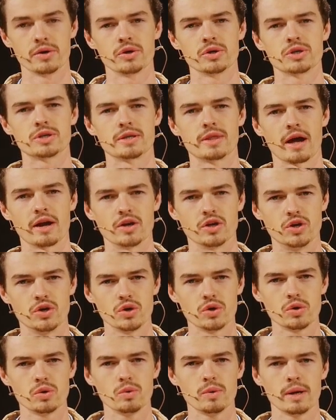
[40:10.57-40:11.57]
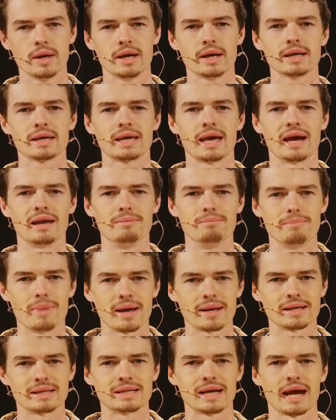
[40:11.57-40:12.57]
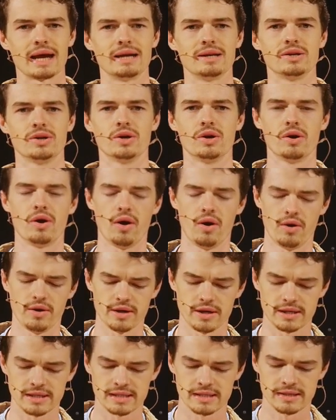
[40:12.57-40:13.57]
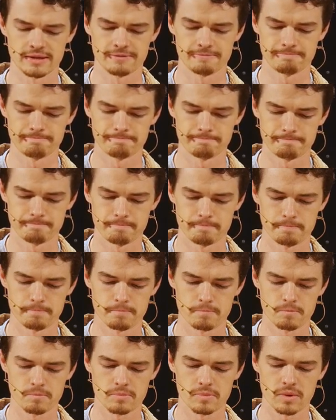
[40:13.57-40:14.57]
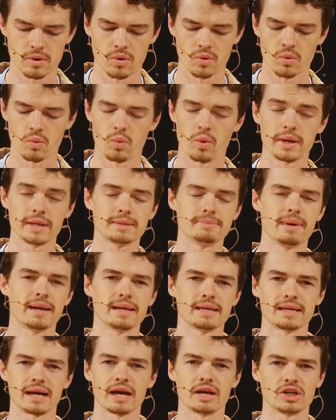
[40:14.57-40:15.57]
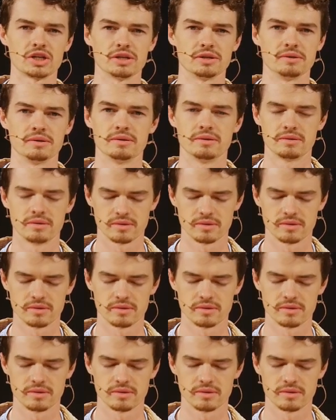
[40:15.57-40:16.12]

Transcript: so that you can meditate on it. What is meditation?